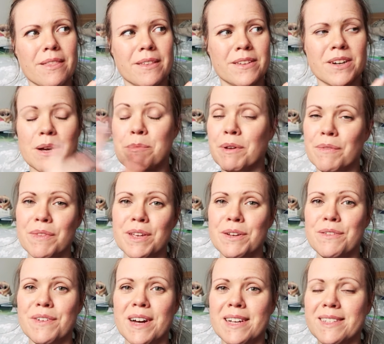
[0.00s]
The timing of the
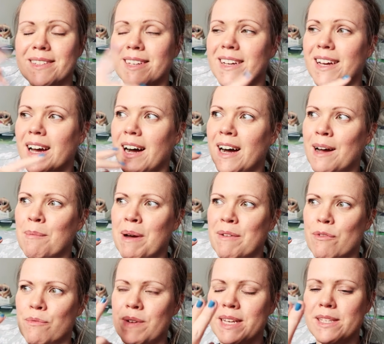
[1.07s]
universe. I
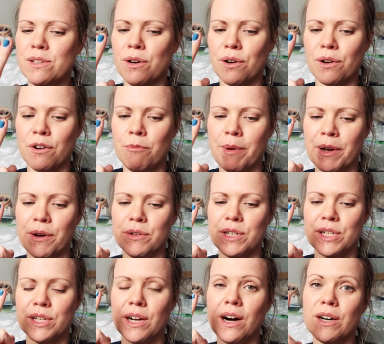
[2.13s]
have a restock of my
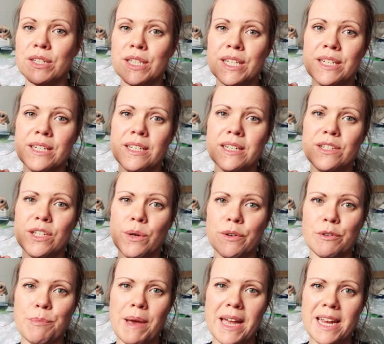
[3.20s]
Cottage Garden
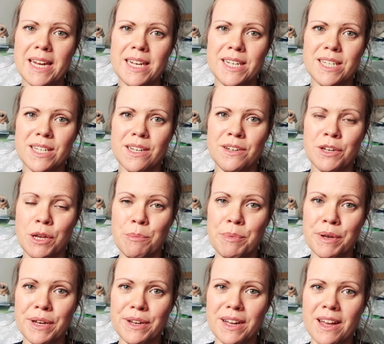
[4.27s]
200 page
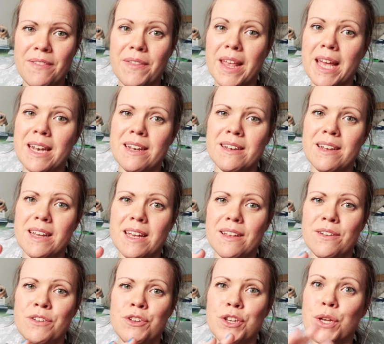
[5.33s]
notebook, and then
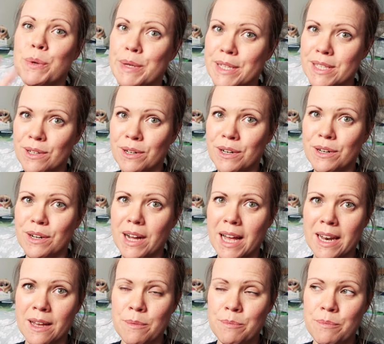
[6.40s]
new in stock,
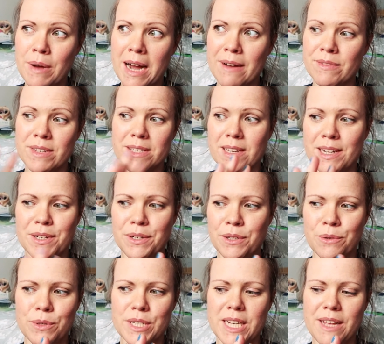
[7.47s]
and I haven't decided on a
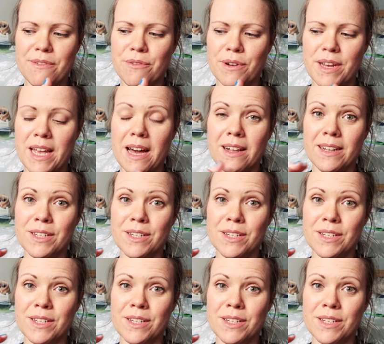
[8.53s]
launch date for it yet.